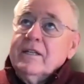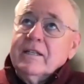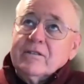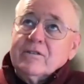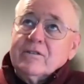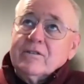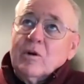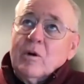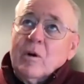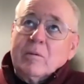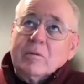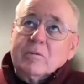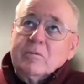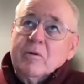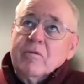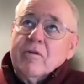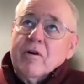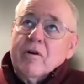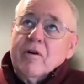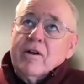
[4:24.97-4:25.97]
Those
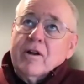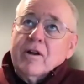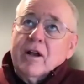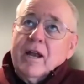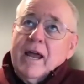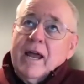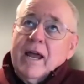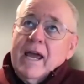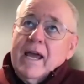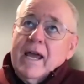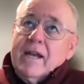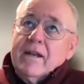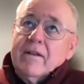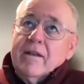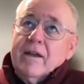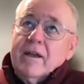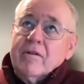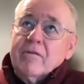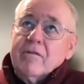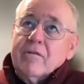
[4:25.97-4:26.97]
storms move on to land
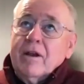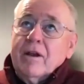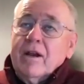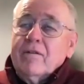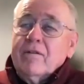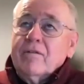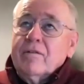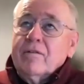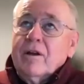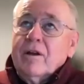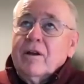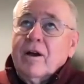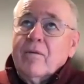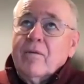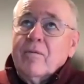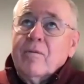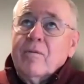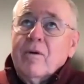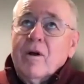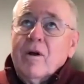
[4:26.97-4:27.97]
and they create
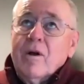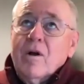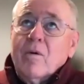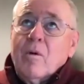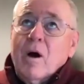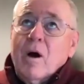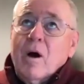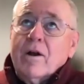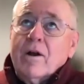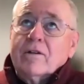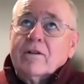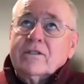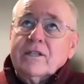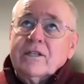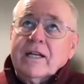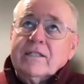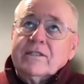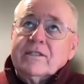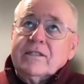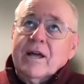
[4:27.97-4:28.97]

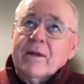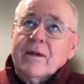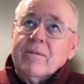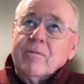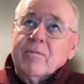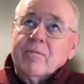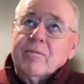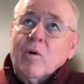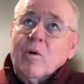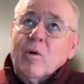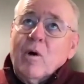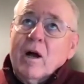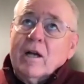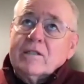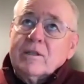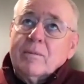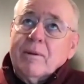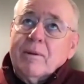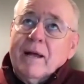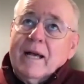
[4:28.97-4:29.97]
watersheds that
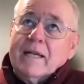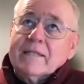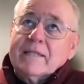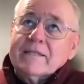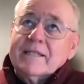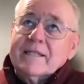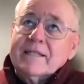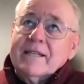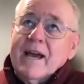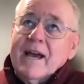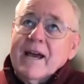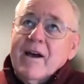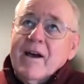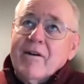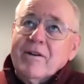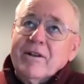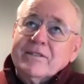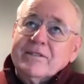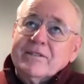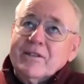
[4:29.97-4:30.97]
wash the plastic
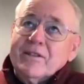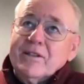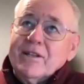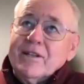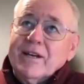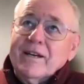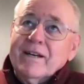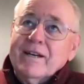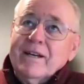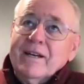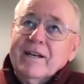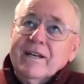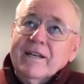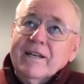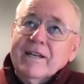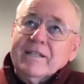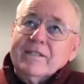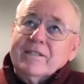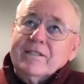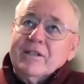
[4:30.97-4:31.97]
down into
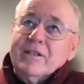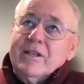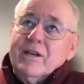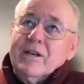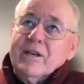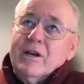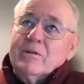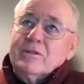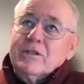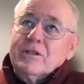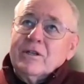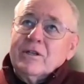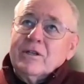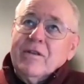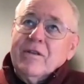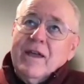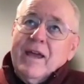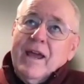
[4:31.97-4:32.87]
the ocean.